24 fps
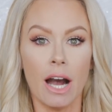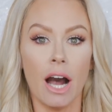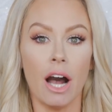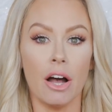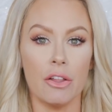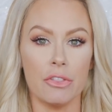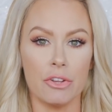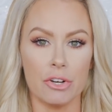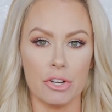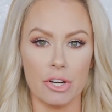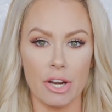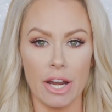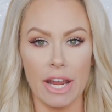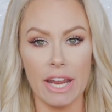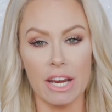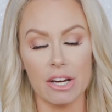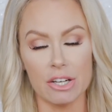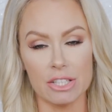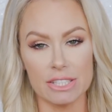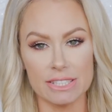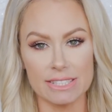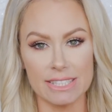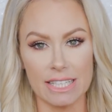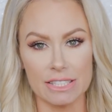other
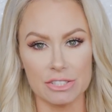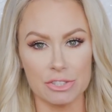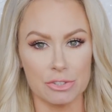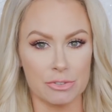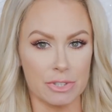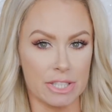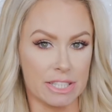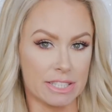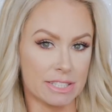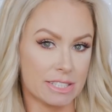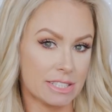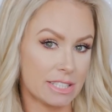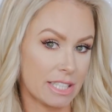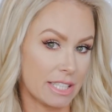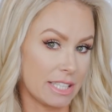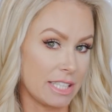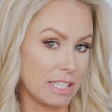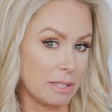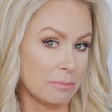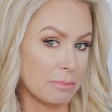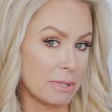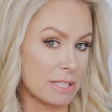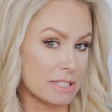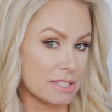hair accessories to
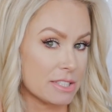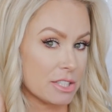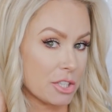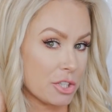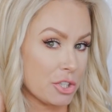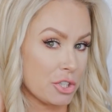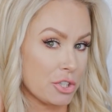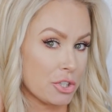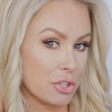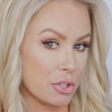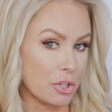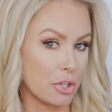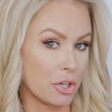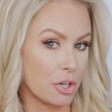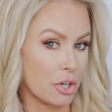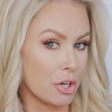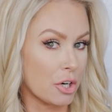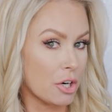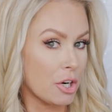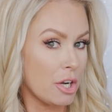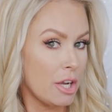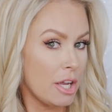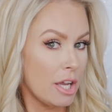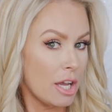keep it
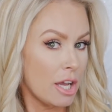secure